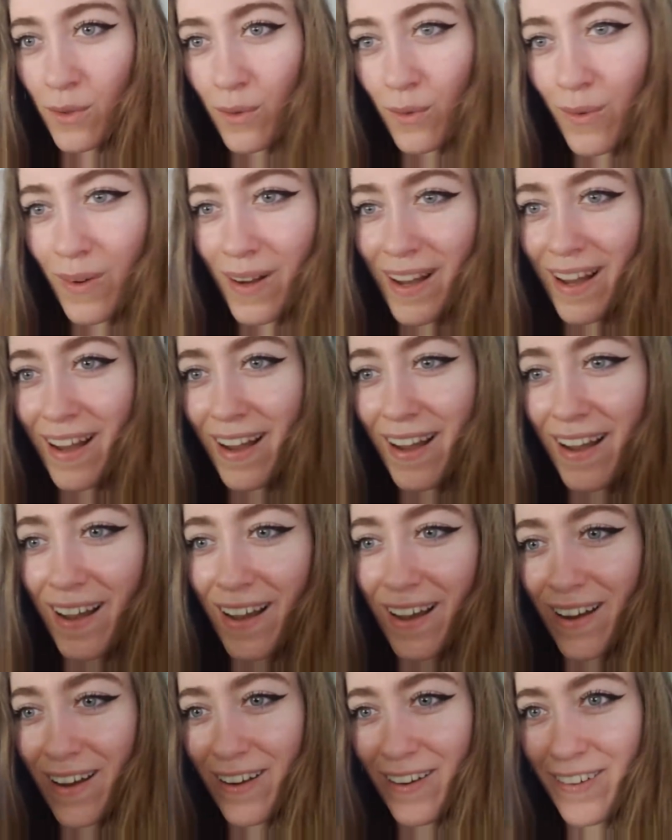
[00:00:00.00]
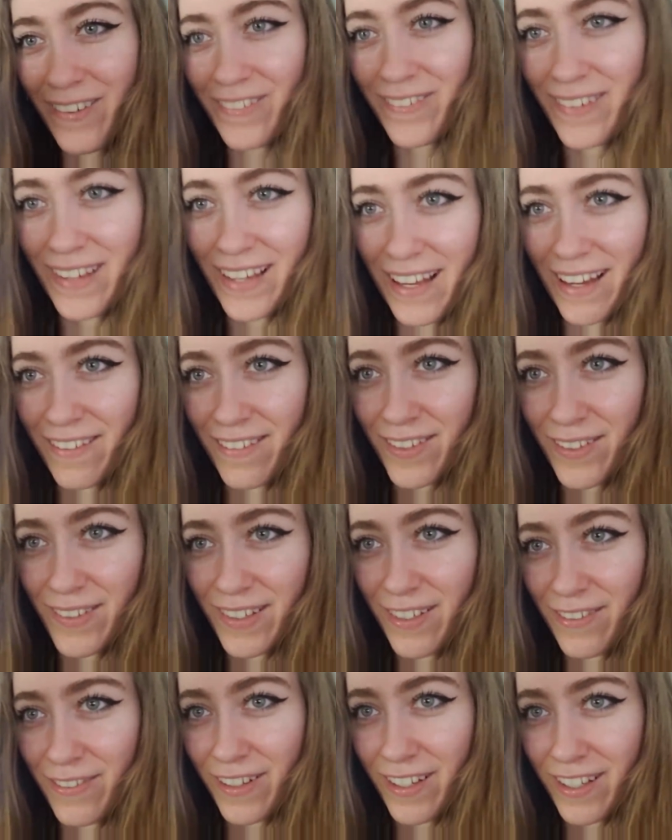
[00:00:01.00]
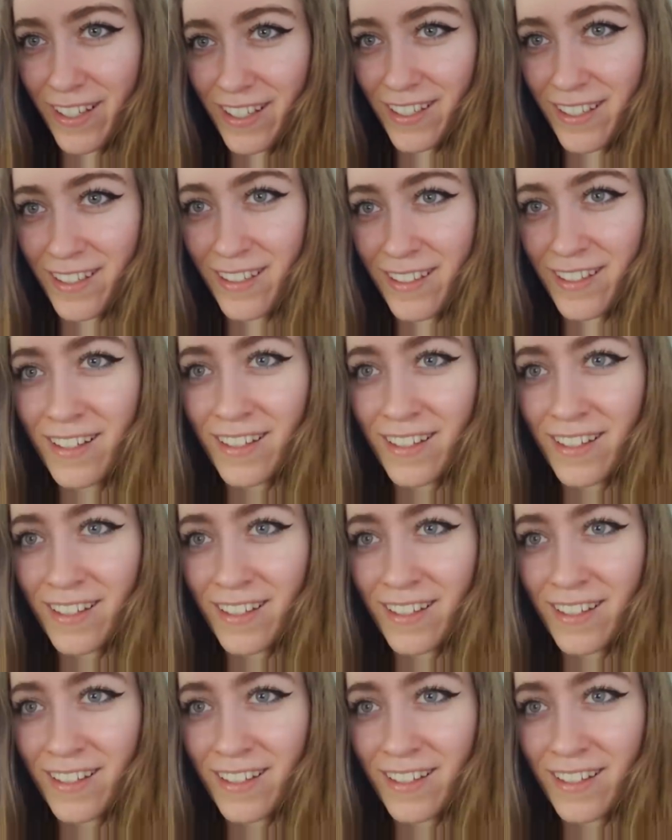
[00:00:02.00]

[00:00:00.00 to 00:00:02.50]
Wow. We have you in a fucking